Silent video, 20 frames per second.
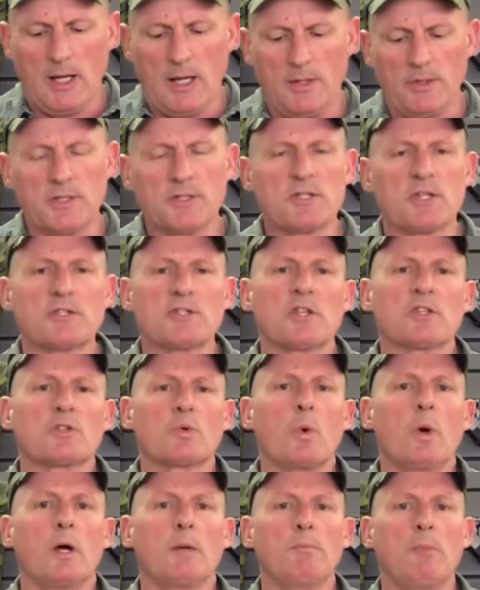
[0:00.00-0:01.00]
This is the
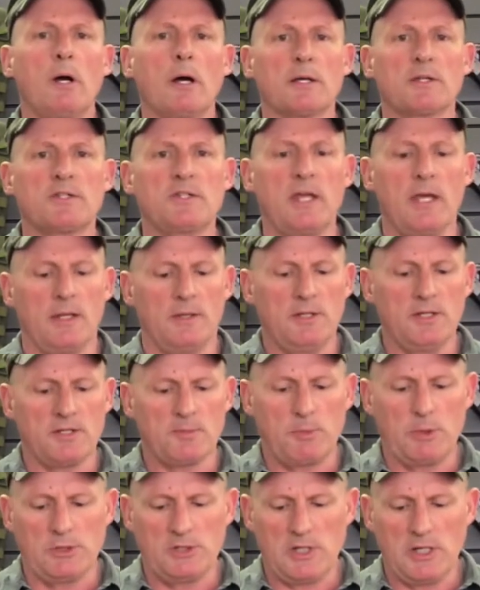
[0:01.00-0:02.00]
SQUADBOX10. This
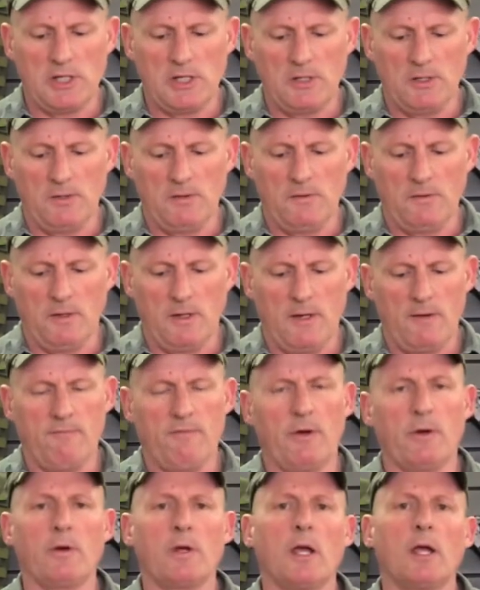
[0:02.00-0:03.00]
particular
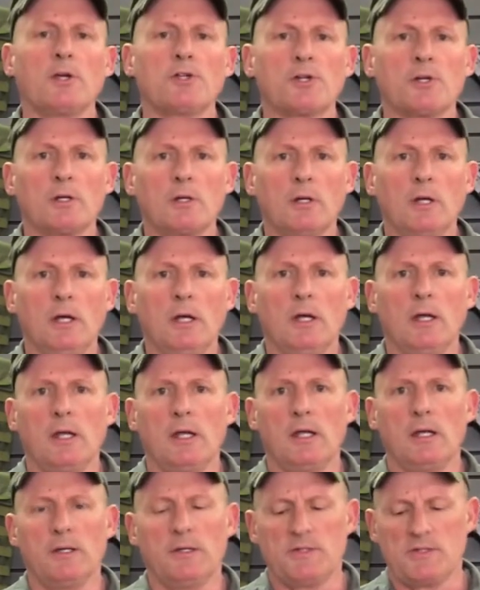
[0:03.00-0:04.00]
variation
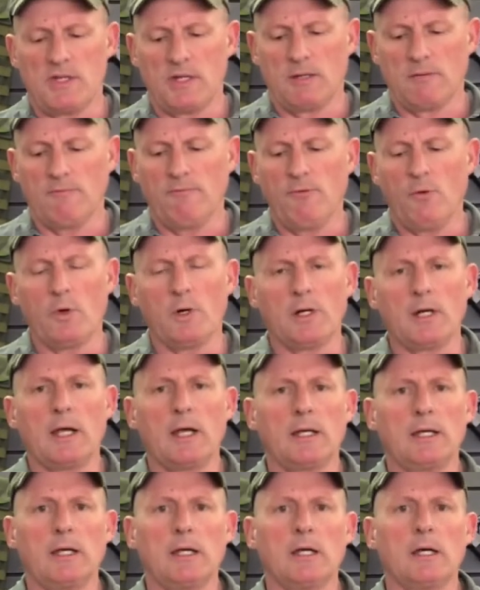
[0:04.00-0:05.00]
is in
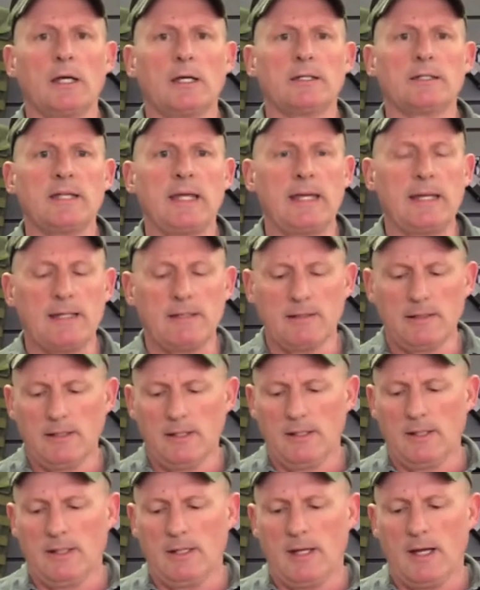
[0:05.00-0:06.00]
$499.10.
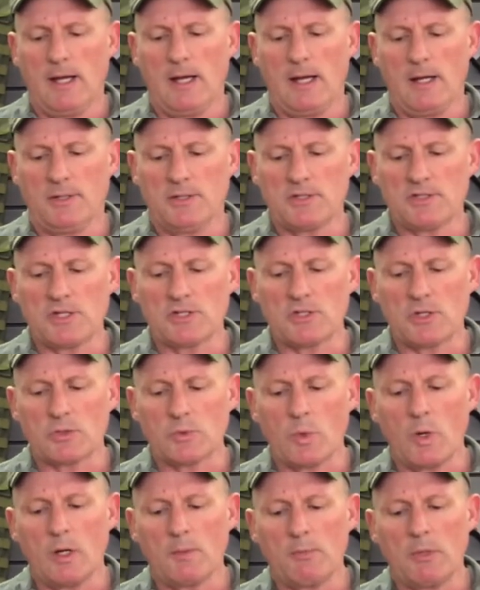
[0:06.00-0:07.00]
This is the
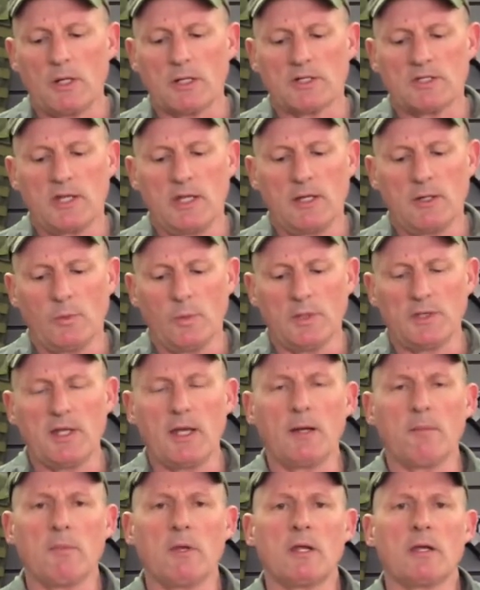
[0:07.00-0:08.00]
SQUADBOX10. What
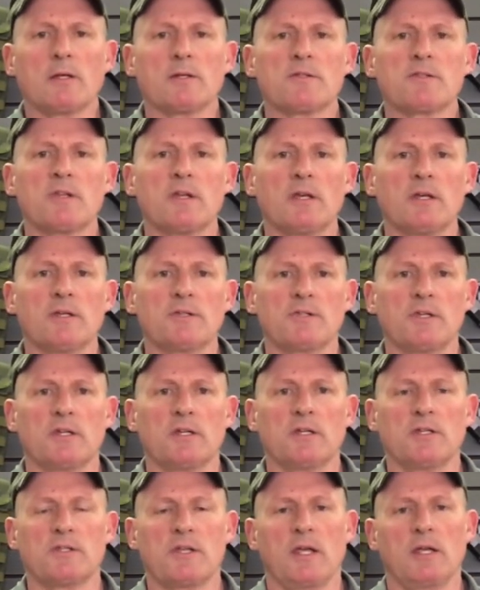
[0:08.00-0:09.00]
that means is
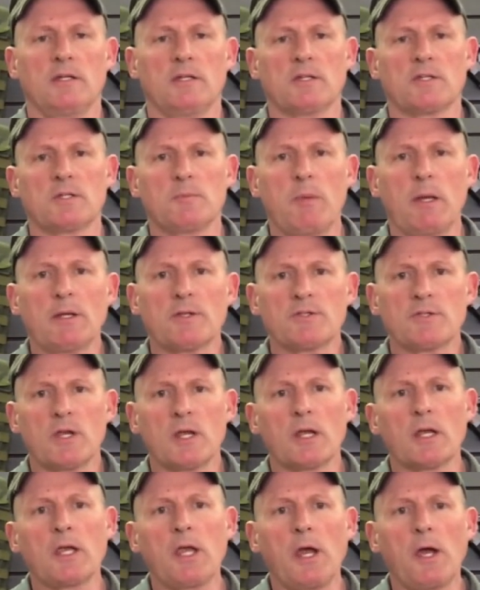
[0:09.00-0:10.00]
it is a
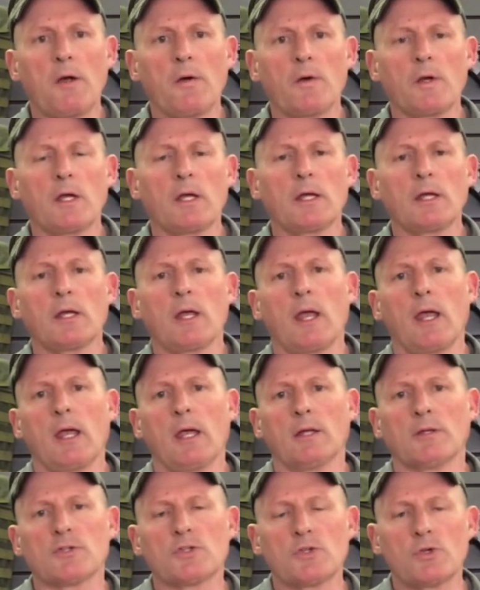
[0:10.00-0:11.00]
dispensing, carrying,
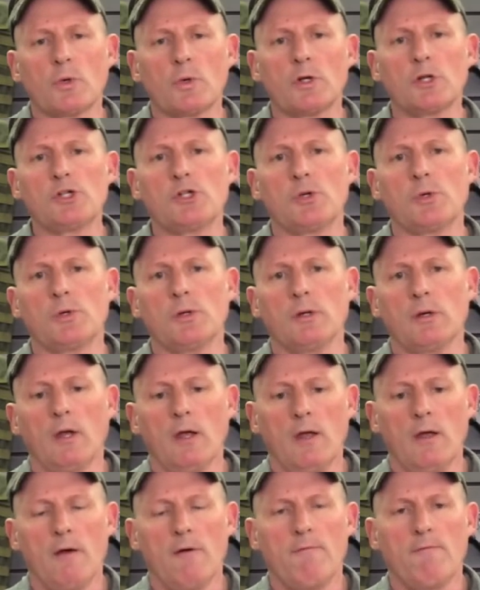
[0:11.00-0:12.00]
and storage unit
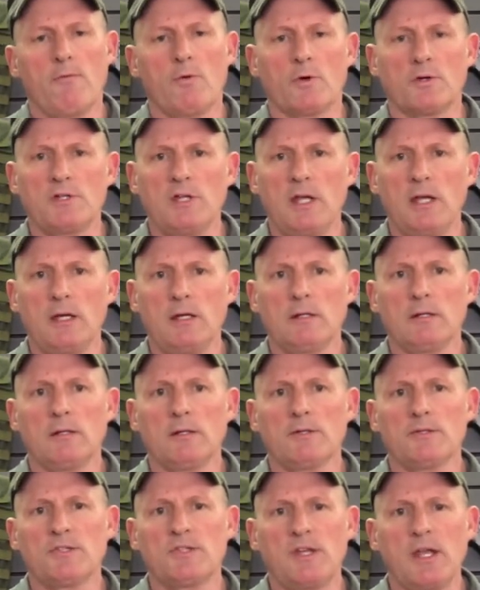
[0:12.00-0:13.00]
for 10
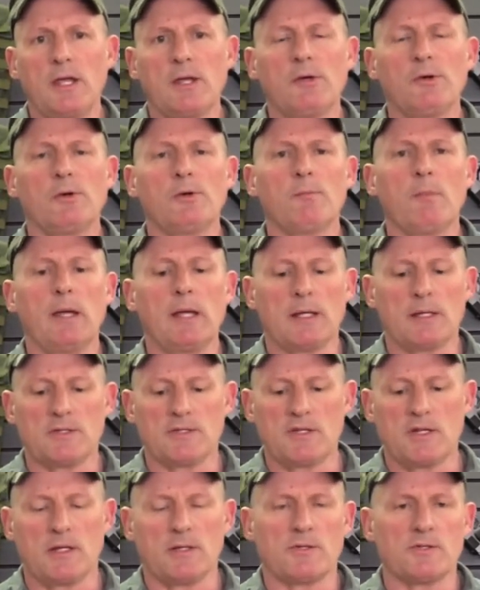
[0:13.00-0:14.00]
standard
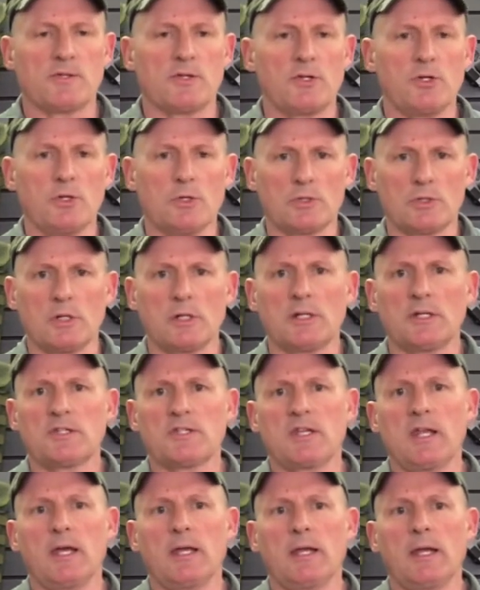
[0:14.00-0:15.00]
magazines, usually
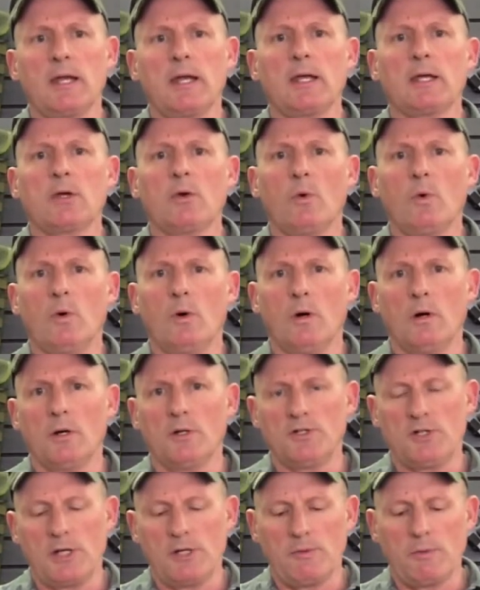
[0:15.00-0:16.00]
Stanag
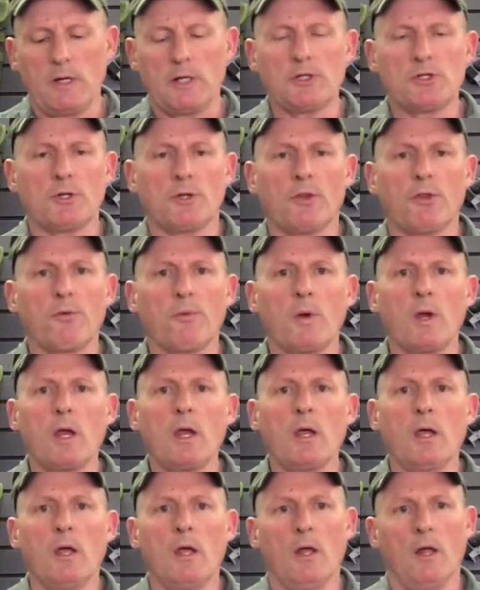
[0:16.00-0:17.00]
or Generation
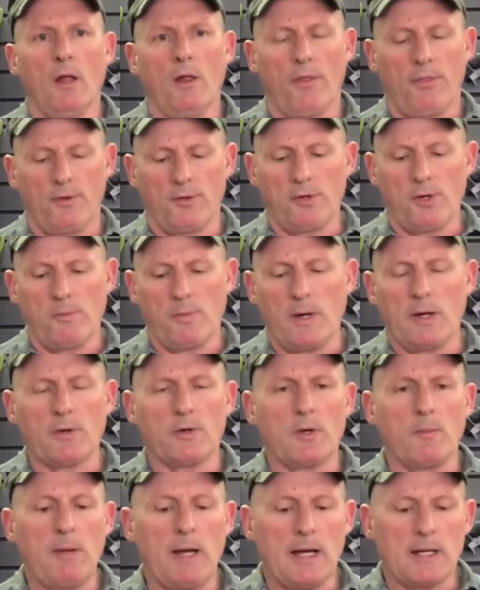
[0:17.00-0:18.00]
3, 30 round
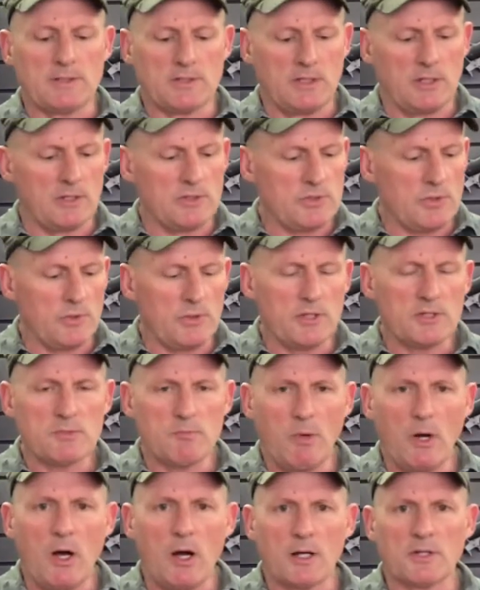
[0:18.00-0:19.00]
capacity. So this
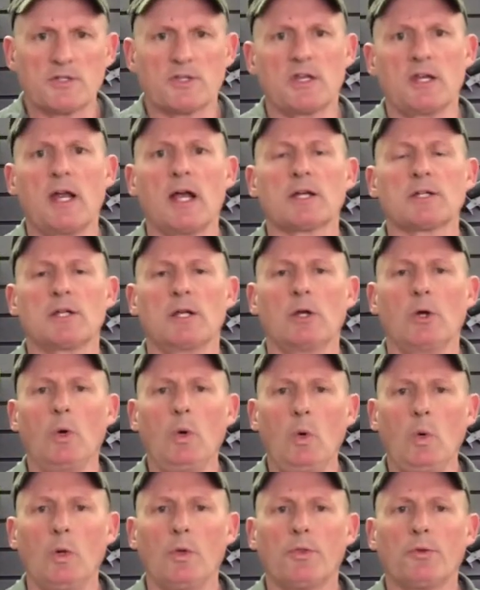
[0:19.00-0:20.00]
box can actually
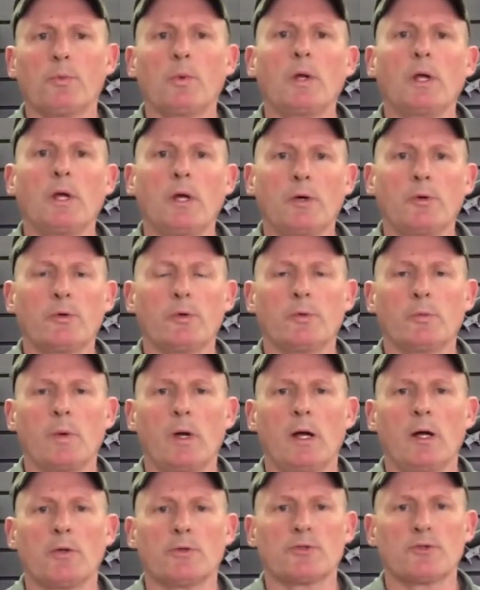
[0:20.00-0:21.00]
hold 300
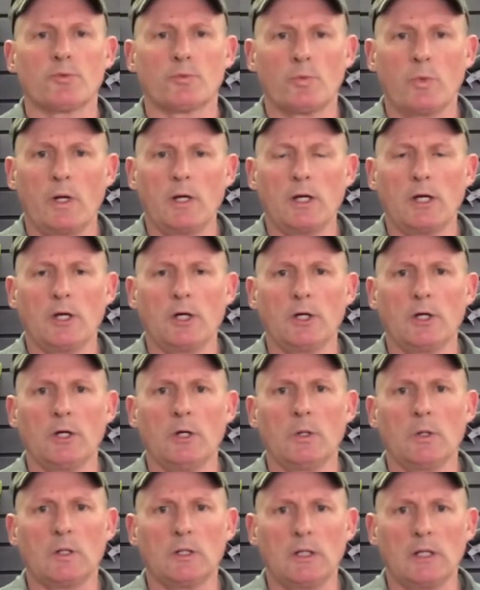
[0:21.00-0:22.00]
rounds, ready to
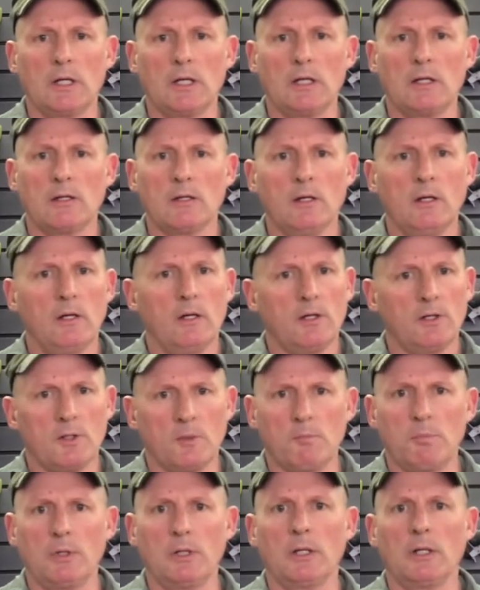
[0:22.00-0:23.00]
go, clean,
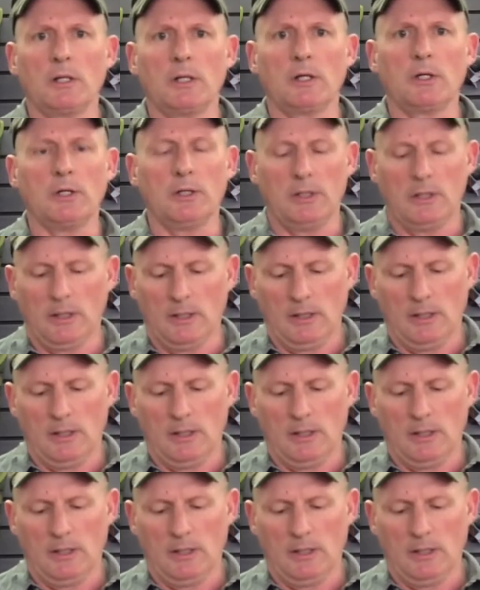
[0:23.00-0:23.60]
completely good.